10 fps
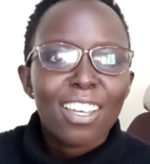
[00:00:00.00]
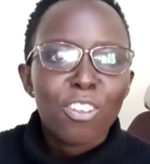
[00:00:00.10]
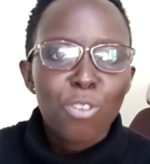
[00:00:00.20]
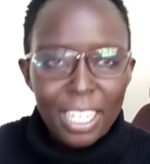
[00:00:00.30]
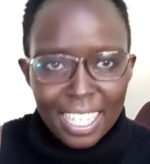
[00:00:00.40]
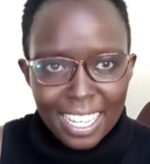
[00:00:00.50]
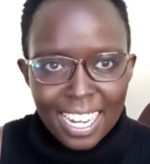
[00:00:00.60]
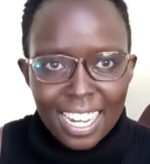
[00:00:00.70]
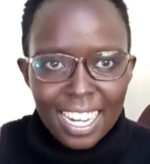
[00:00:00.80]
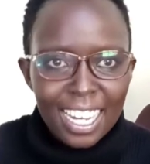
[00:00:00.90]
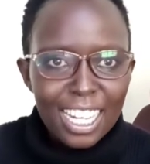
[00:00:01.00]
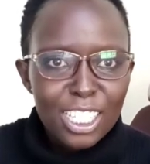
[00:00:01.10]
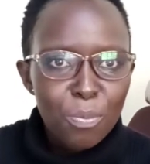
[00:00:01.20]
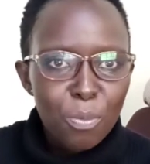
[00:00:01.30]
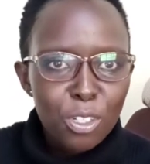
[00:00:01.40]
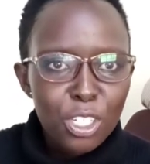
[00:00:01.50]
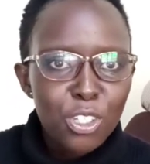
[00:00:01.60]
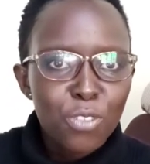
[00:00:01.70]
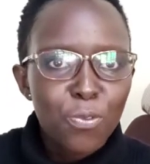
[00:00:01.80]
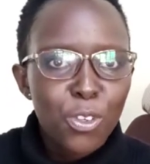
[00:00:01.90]
your gig, it's important
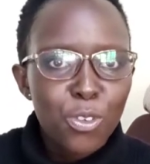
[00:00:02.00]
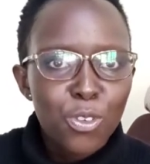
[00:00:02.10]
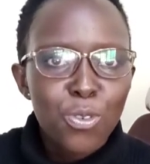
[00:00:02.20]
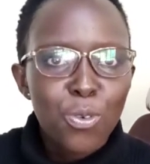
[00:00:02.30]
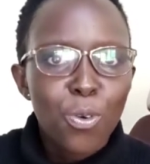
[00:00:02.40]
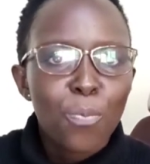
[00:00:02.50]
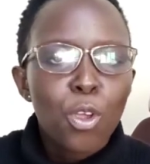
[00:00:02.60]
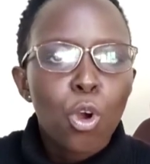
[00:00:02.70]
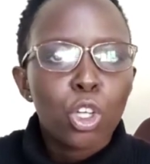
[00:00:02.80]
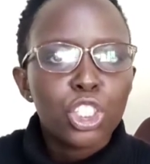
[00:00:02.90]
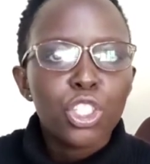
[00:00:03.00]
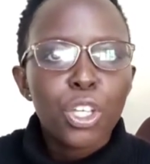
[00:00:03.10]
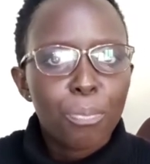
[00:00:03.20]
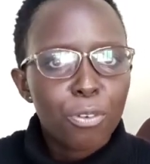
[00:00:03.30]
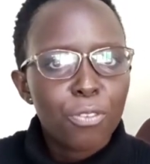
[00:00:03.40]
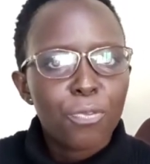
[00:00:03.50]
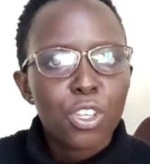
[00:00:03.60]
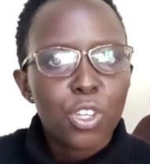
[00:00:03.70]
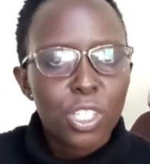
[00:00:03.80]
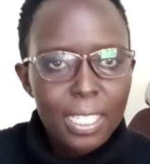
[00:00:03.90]
for you to continue improving
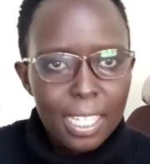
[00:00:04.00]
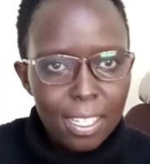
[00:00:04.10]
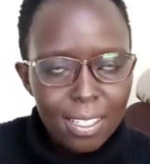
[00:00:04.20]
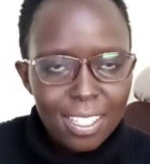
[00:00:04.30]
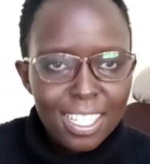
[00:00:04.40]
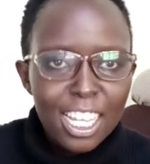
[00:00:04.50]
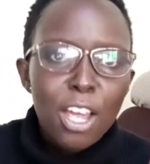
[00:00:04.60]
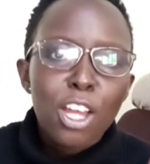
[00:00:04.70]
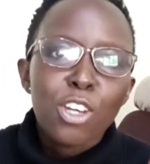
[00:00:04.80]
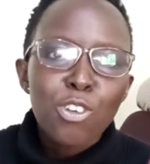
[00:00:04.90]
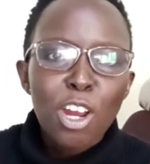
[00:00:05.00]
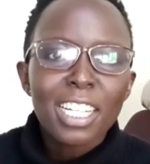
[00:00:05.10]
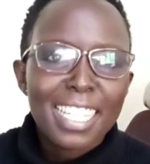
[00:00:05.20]
your skills. Do not